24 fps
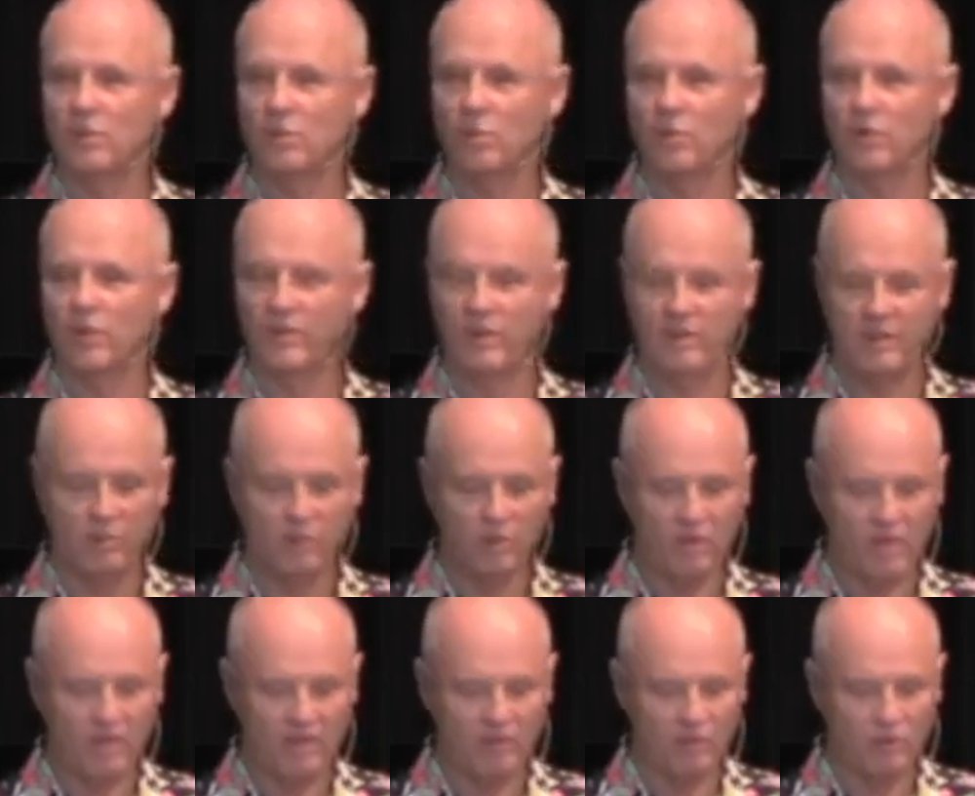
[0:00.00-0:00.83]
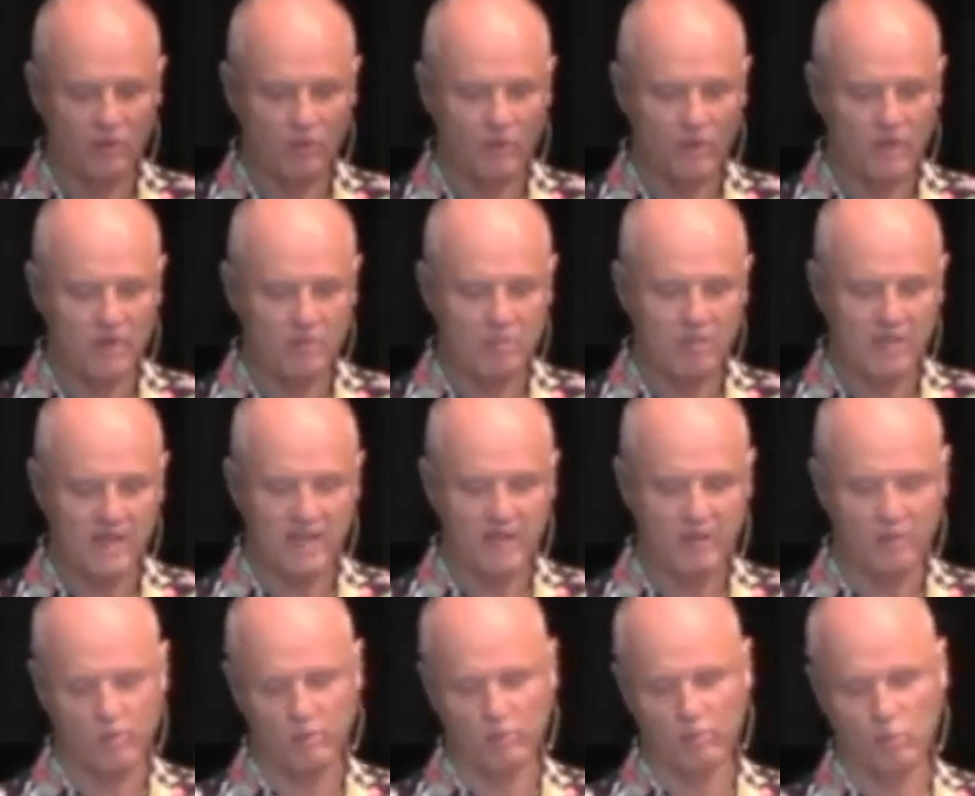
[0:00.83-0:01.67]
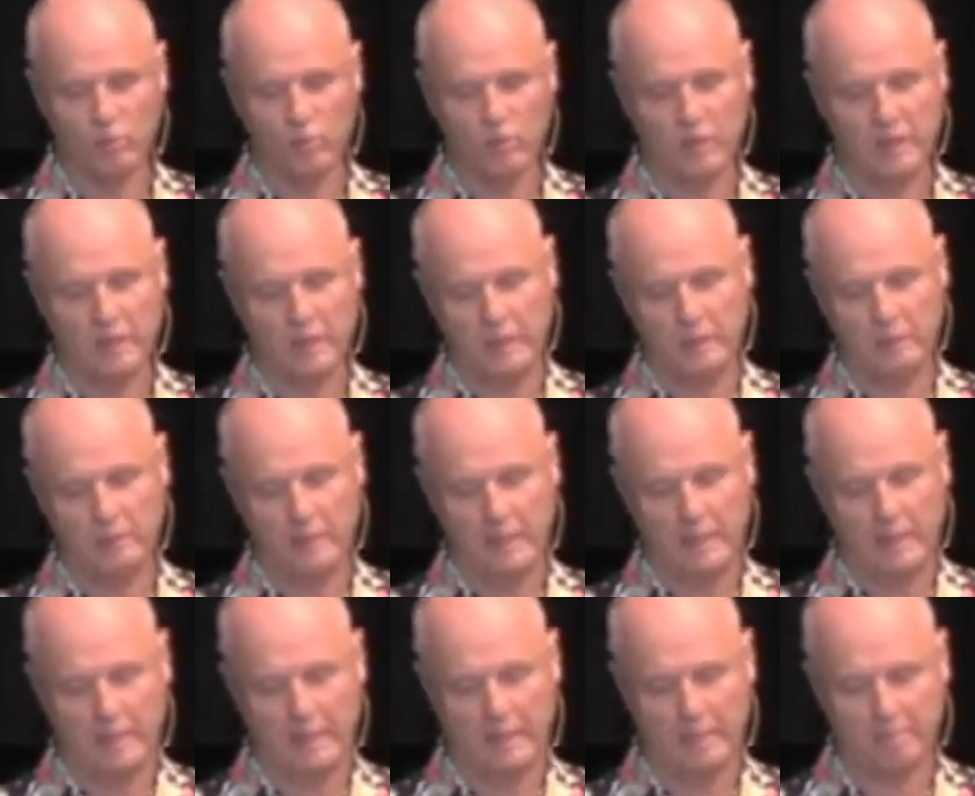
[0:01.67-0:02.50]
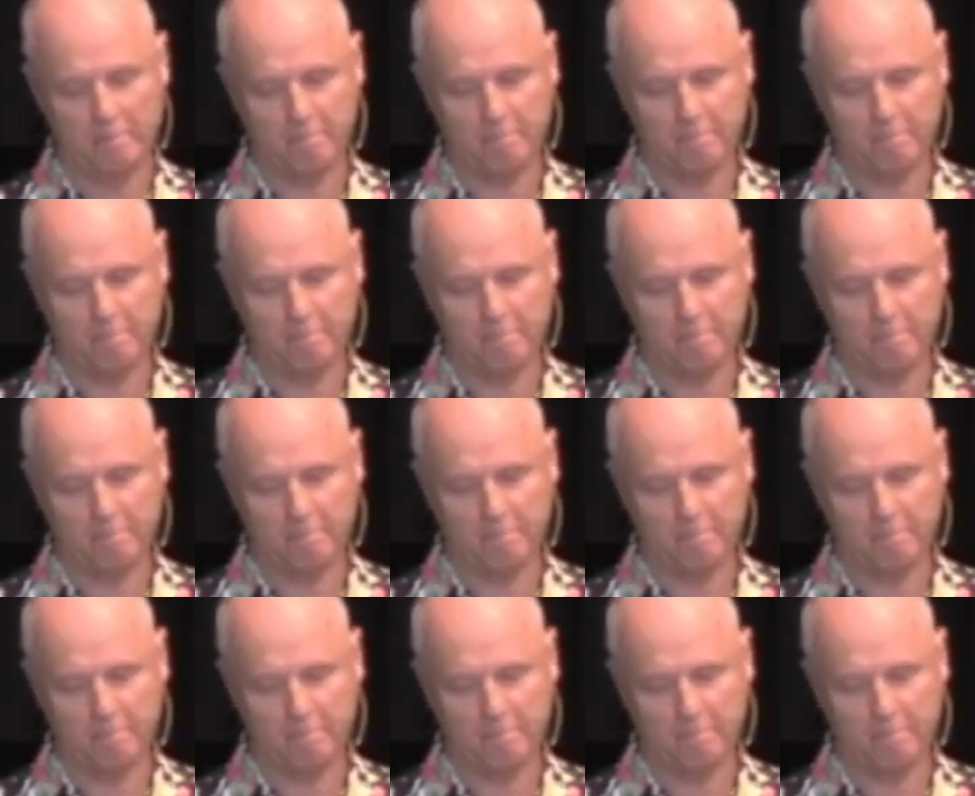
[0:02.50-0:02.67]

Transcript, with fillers: where he will have a great banquet ready.